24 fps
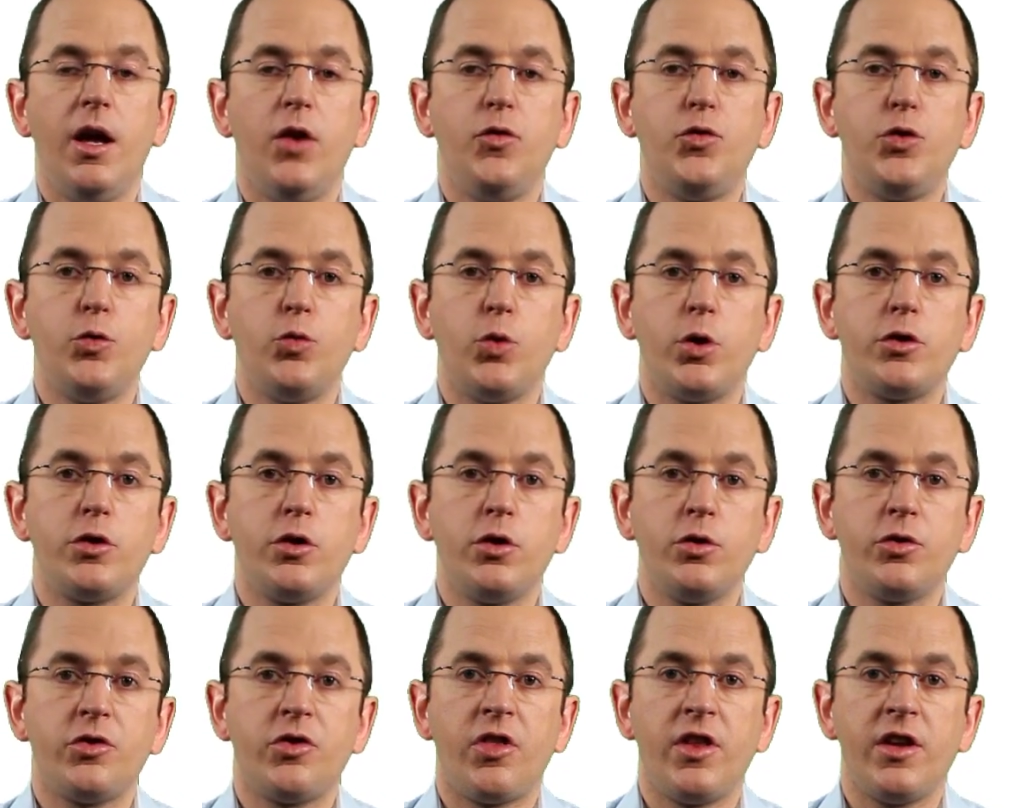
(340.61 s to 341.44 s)
If you want
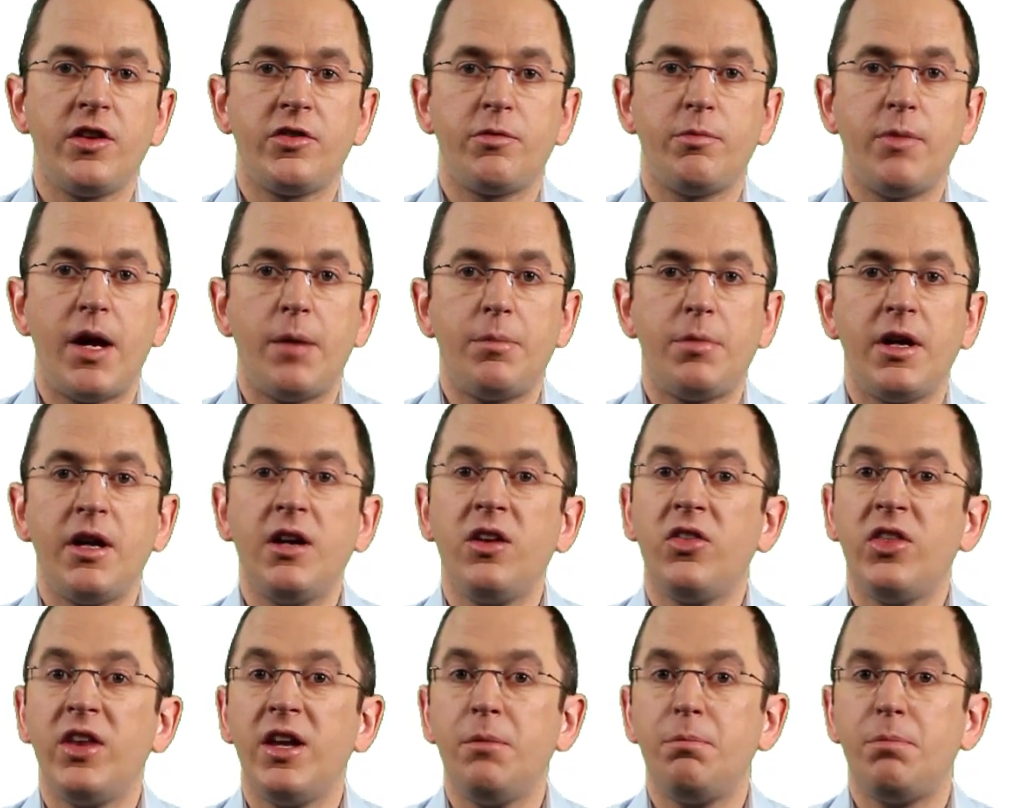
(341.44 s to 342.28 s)
to use this
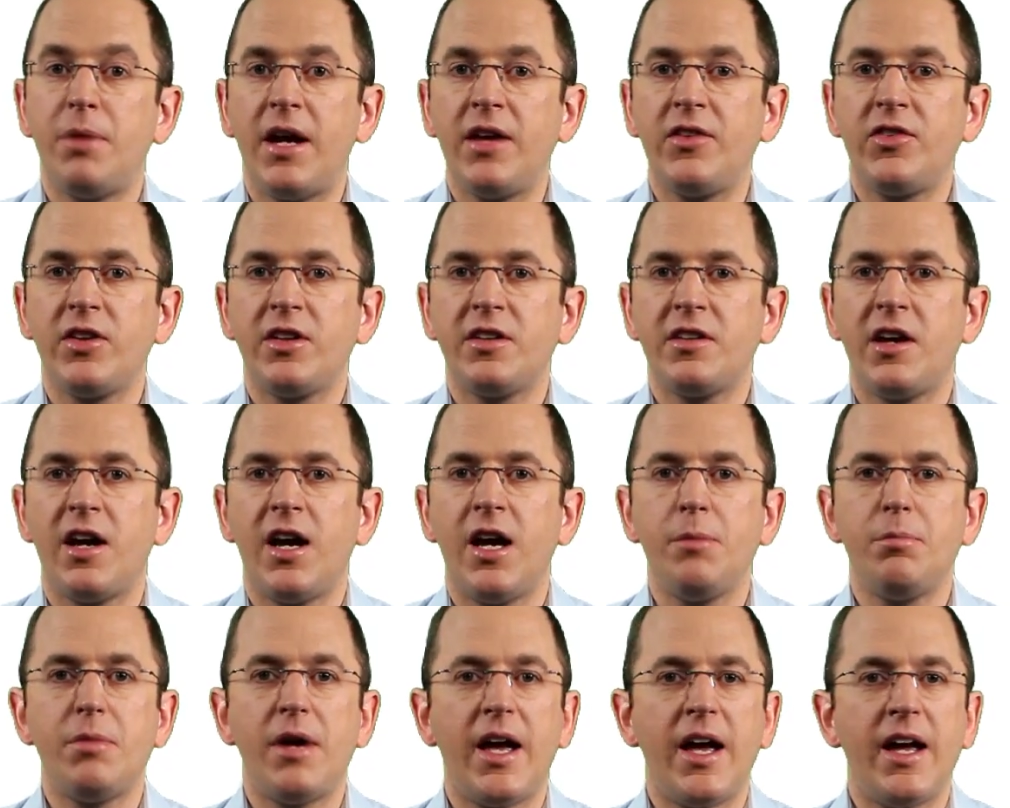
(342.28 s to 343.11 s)
mapping, the basic
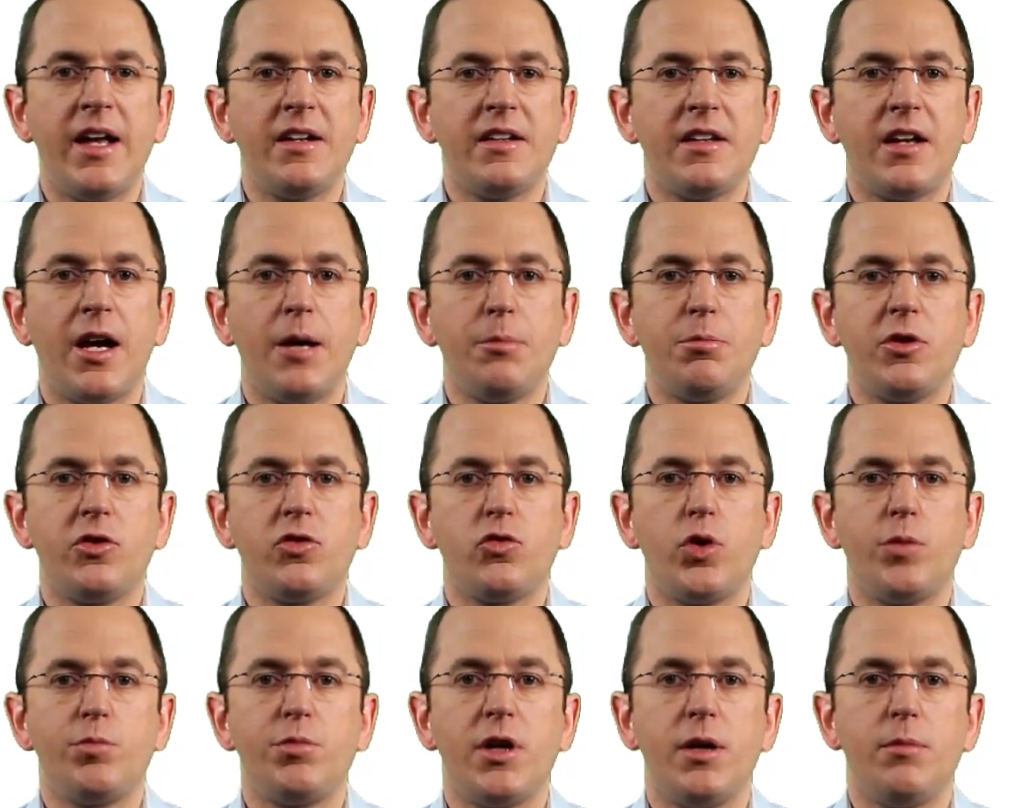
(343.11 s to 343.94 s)
type and type
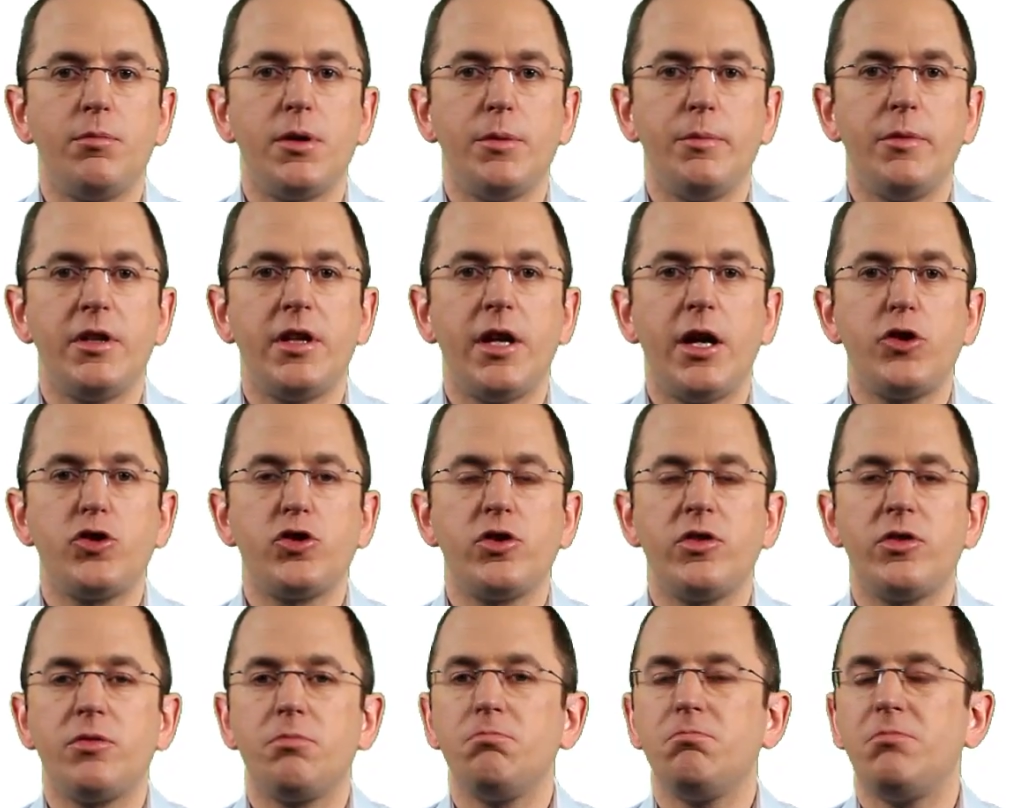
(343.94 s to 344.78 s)
descriptor
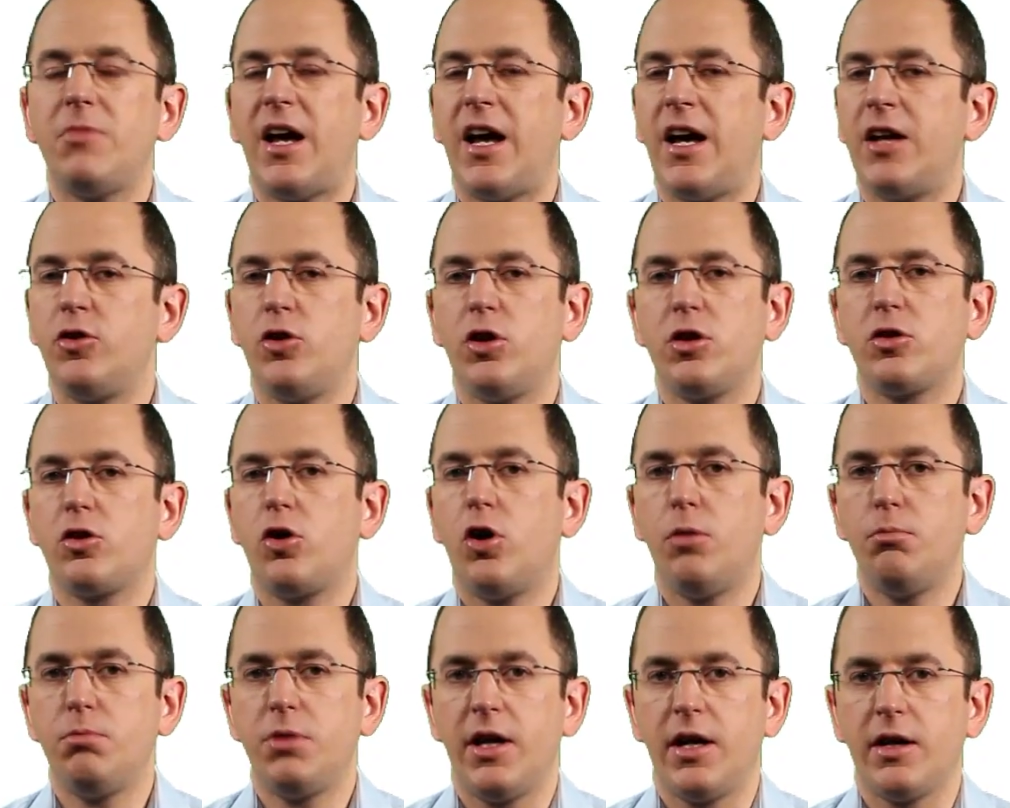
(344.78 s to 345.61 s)
implementations are not
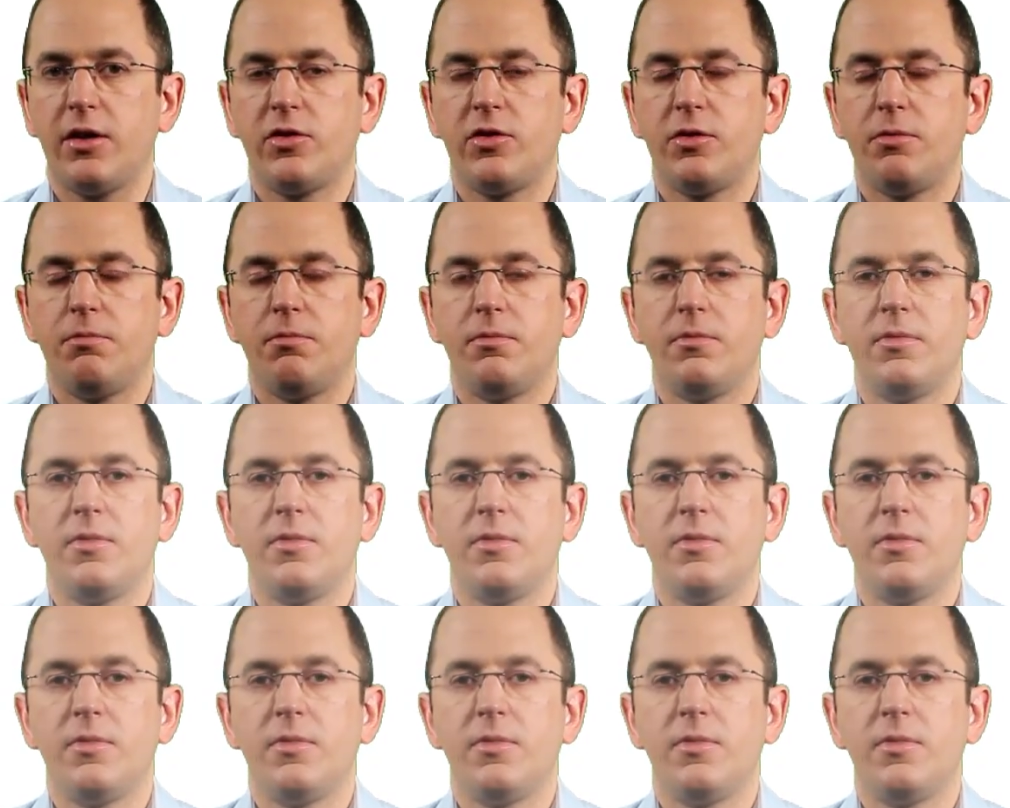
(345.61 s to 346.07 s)
complex.